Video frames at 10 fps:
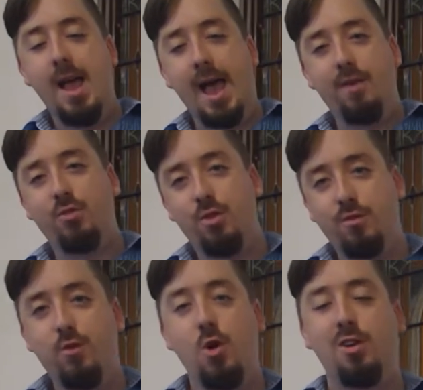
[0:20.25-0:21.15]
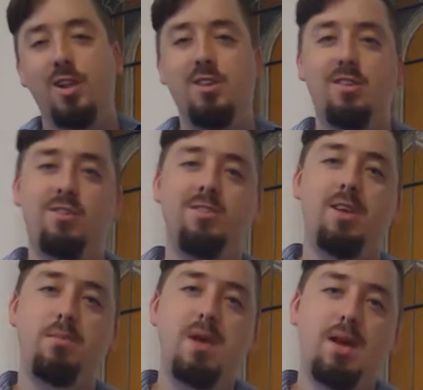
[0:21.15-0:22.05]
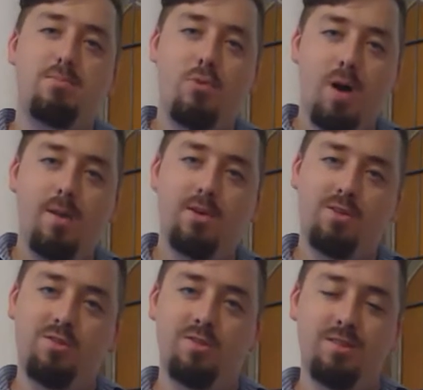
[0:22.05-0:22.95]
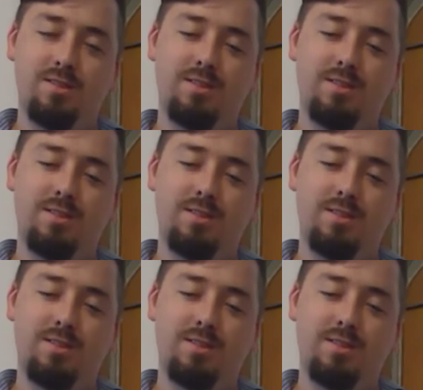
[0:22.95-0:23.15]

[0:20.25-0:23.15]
after the fall into sin, made a promise